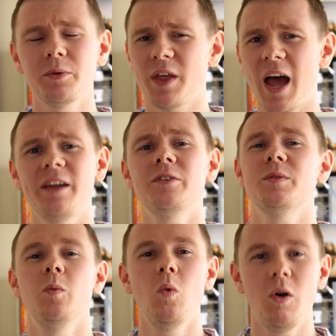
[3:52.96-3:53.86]
with hikers
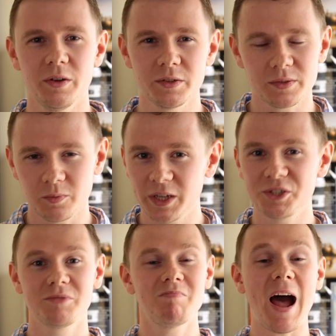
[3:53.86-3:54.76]
and walkers,
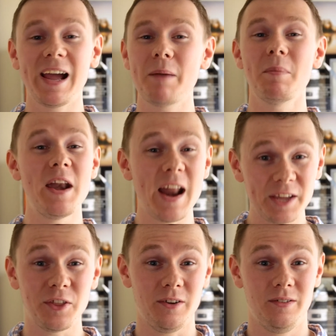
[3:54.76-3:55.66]
which I am
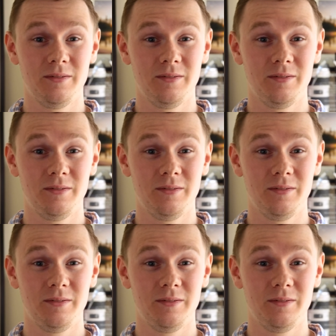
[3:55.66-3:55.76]
neither.